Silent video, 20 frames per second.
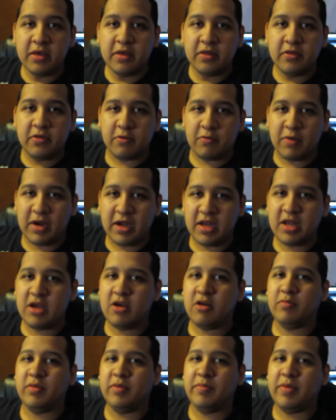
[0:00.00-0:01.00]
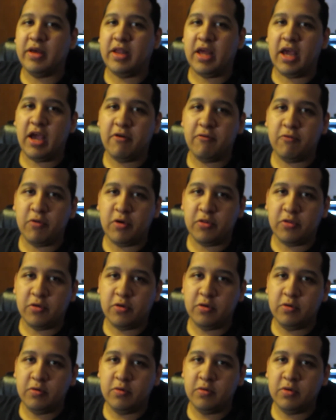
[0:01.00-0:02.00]
So right now I'm about halfway
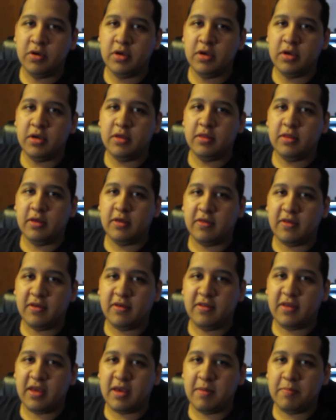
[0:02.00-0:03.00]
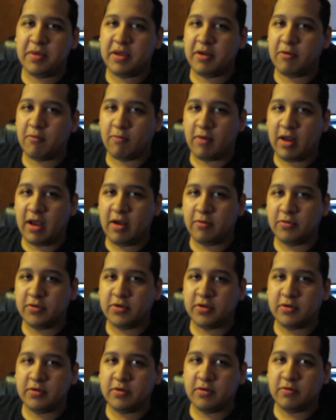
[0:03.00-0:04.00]
through the CCNP route
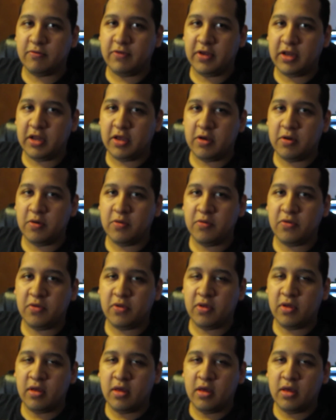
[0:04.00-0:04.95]
videos